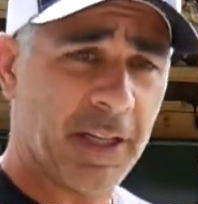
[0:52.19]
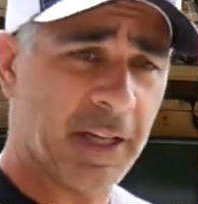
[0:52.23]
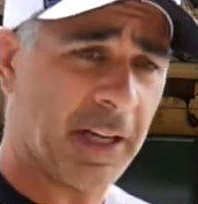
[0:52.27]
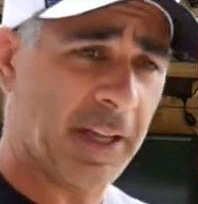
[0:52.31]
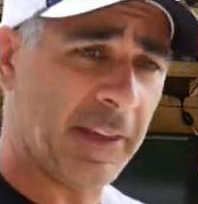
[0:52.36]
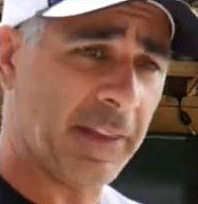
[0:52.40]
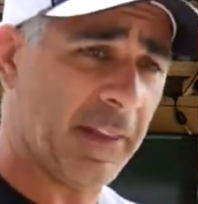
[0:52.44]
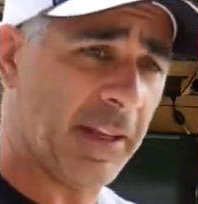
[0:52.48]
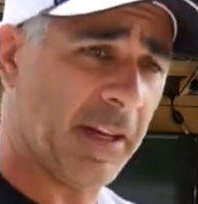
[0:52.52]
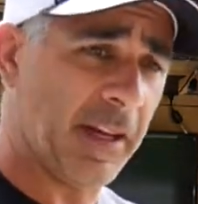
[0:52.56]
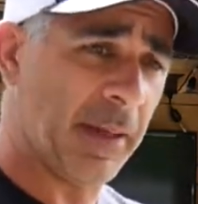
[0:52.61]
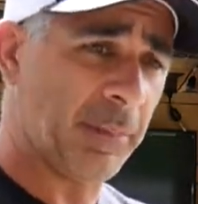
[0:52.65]

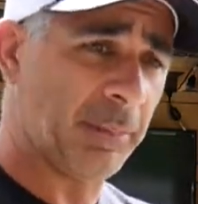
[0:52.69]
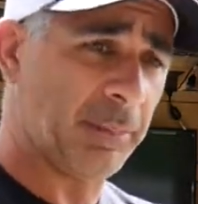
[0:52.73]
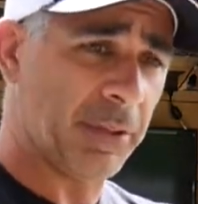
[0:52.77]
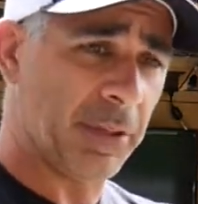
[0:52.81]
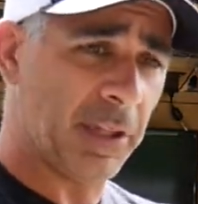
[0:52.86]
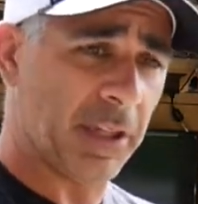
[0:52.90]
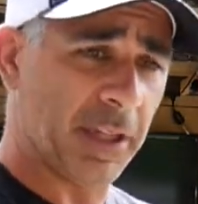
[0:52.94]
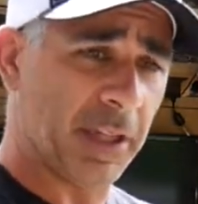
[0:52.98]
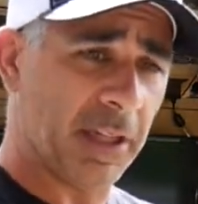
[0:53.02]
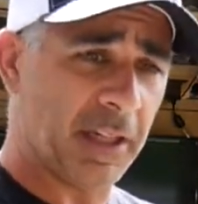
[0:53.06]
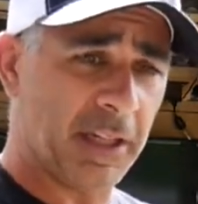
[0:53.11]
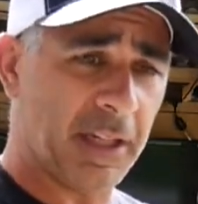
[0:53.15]
and then I
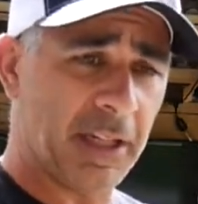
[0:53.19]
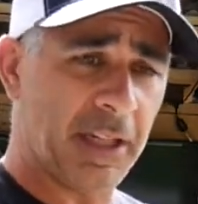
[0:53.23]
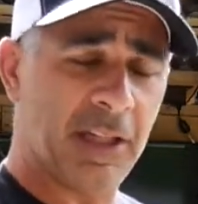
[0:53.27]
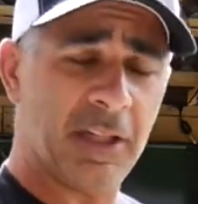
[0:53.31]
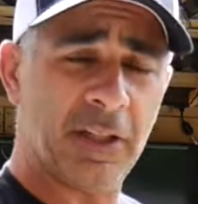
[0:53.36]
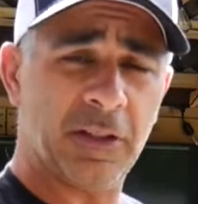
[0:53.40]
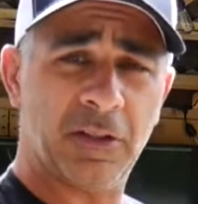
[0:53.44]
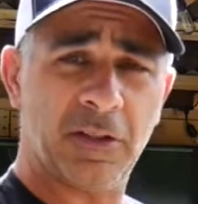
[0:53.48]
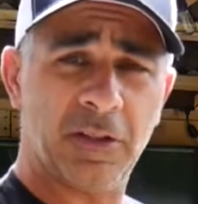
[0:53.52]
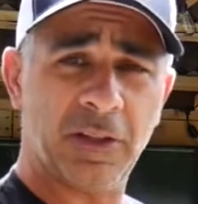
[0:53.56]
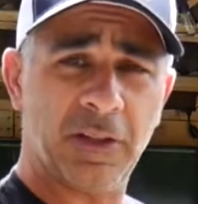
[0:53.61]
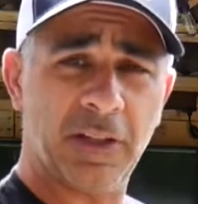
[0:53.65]
plug it
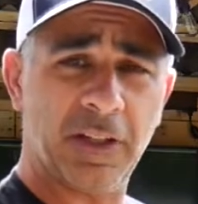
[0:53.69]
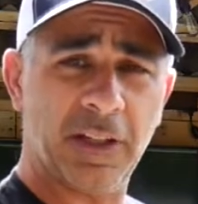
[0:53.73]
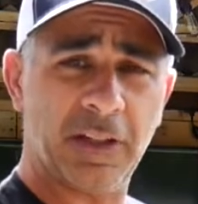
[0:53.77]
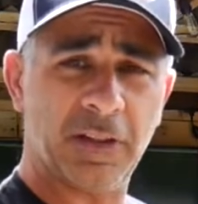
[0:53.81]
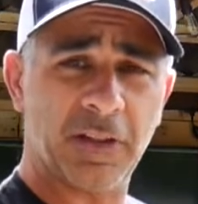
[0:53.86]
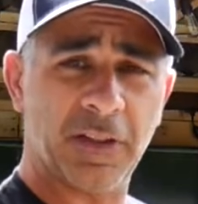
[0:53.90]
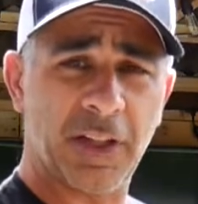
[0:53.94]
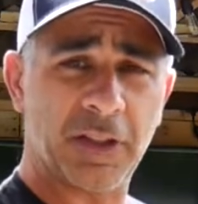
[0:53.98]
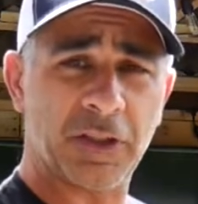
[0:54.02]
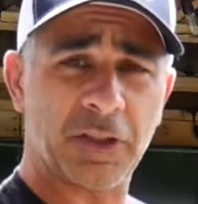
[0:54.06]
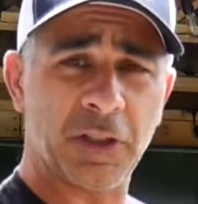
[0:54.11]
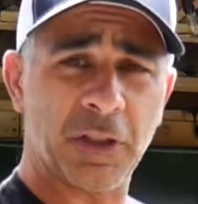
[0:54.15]
into the
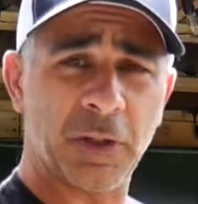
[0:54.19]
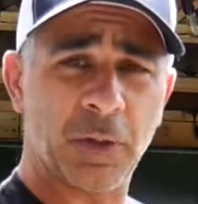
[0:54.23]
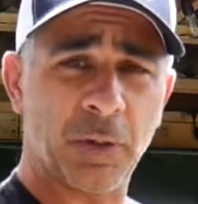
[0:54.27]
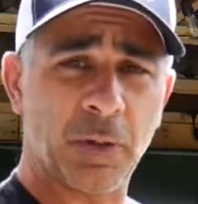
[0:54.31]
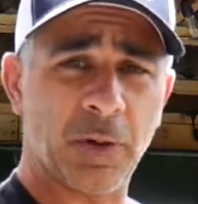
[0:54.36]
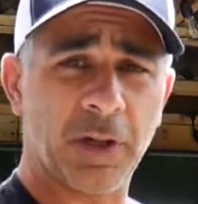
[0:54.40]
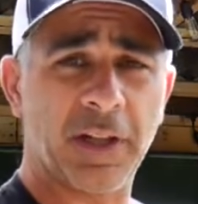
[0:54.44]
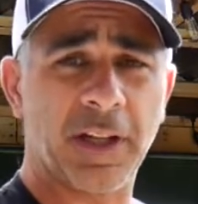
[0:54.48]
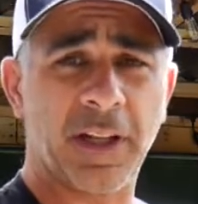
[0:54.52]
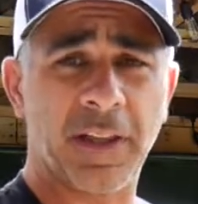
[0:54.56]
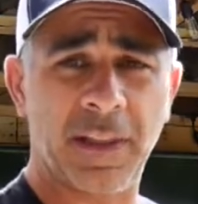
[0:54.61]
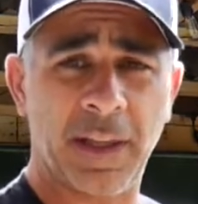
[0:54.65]
extension
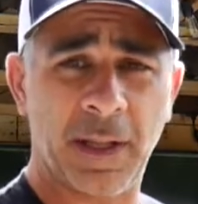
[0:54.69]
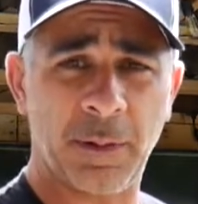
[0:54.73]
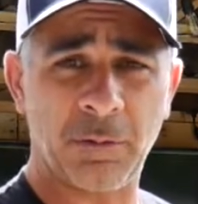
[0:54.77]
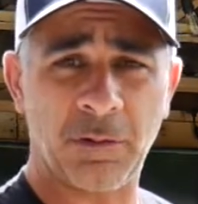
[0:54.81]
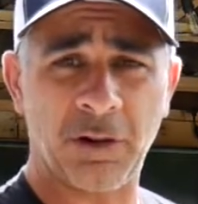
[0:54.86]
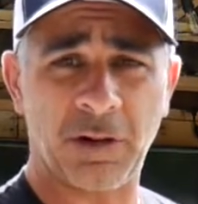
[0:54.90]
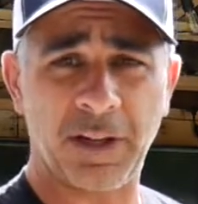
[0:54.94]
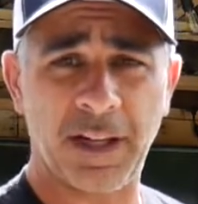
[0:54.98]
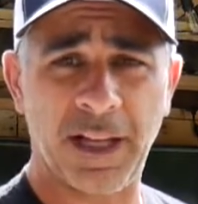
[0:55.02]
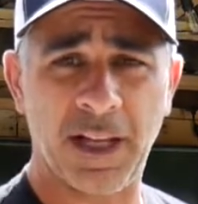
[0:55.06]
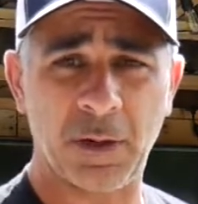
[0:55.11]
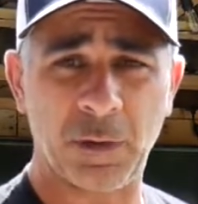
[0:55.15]
cord and then
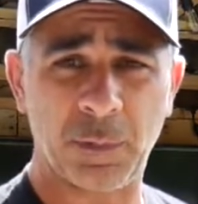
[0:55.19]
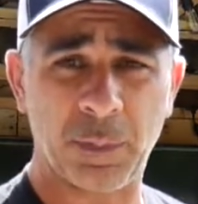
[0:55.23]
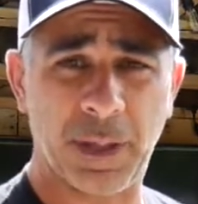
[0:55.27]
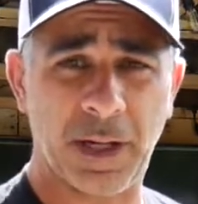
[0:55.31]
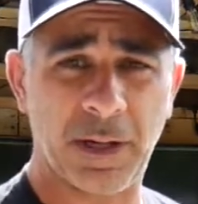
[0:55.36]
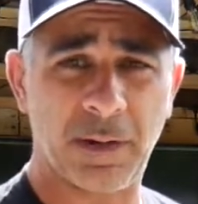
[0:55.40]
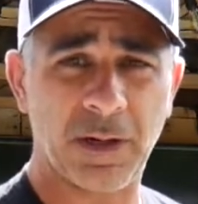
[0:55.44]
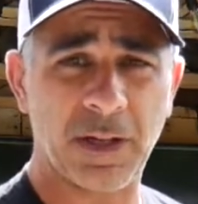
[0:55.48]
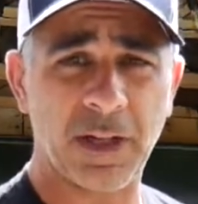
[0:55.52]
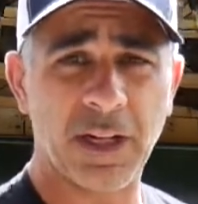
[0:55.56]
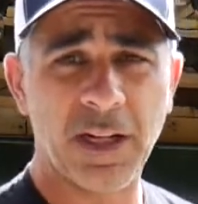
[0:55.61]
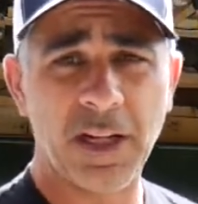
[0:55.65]
we're on house
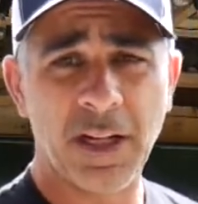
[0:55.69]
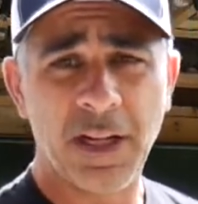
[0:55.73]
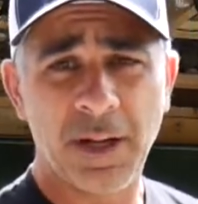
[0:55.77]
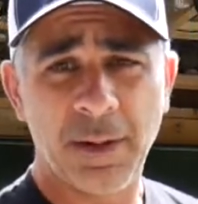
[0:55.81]
power.